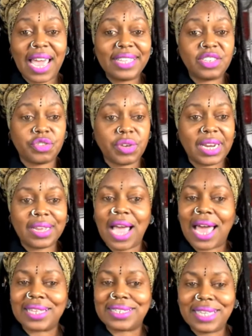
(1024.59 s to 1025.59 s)
Street and
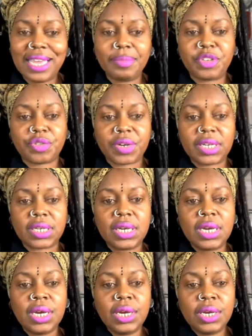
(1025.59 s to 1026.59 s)
Coliseum Street,
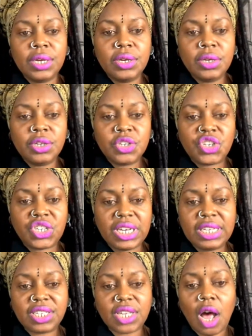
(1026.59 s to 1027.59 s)
she
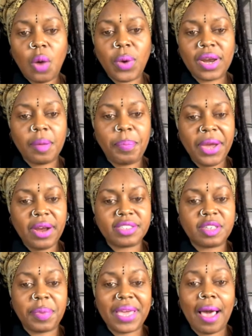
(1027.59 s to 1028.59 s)
saw what appeared
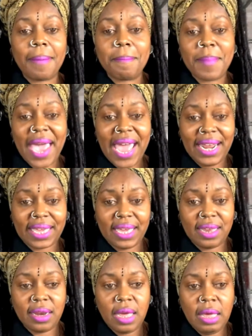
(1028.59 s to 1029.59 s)
to be a
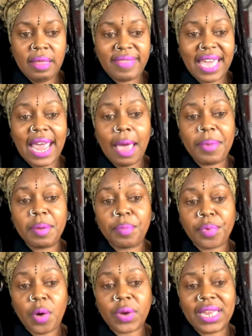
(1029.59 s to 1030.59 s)
mannequin that had been
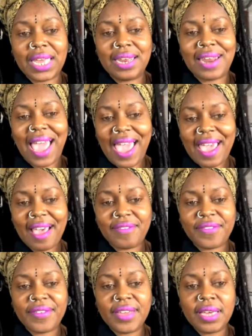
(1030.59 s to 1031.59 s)
broken in half
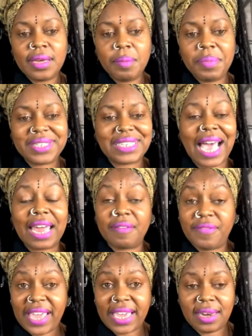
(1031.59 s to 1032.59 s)
beside a
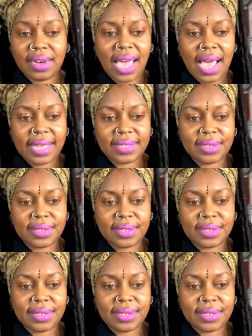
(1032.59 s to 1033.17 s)
vacant lot.